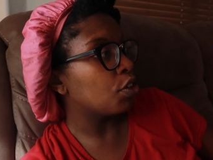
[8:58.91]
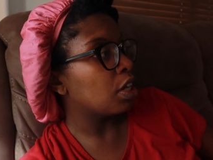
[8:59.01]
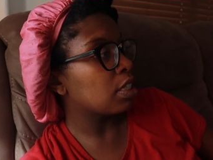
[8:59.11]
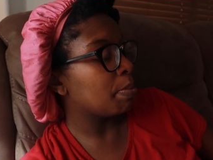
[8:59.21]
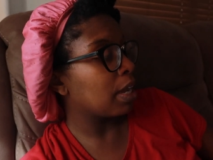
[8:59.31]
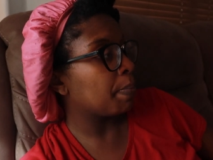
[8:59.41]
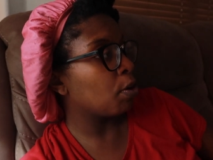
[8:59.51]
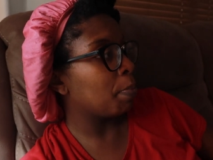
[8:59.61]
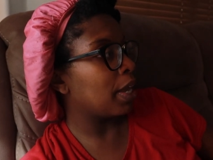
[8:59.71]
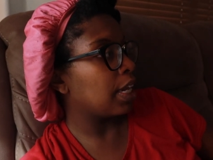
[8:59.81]
you need to make up
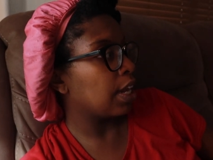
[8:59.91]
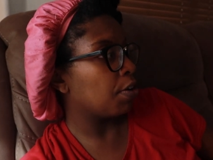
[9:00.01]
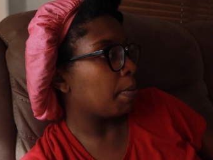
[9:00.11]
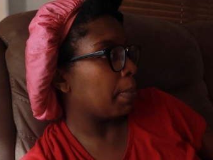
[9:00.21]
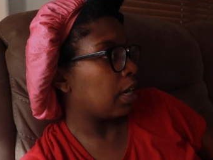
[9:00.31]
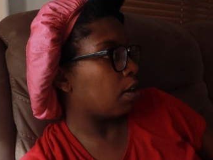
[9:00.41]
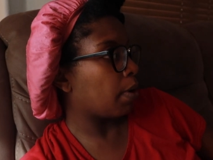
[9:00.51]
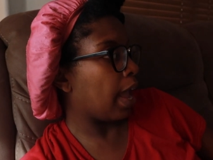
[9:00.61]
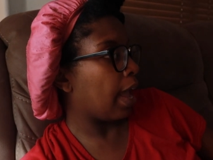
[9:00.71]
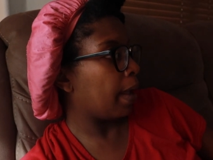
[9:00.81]
your bed here in a minute,
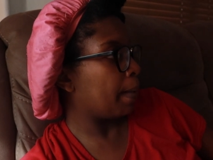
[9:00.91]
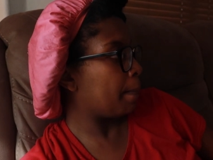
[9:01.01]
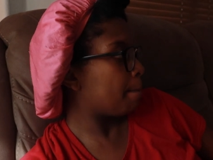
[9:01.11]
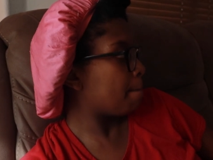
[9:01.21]
okay?